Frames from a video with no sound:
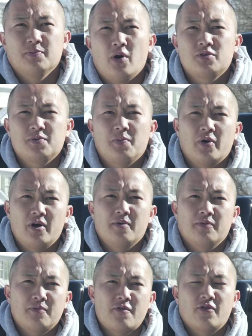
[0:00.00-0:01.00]
most
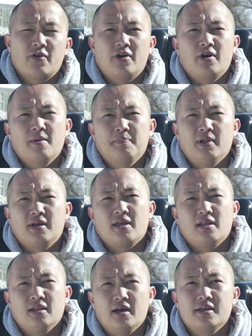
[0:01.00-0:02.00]
important before plugging
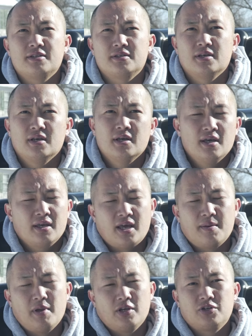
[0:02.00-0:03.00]
in lights, you got
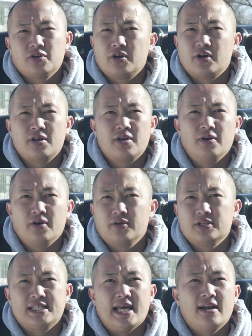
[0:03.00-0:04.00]
to make sure
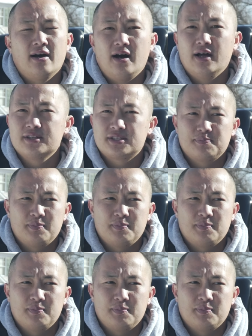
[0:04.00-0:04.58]
it's not on. It's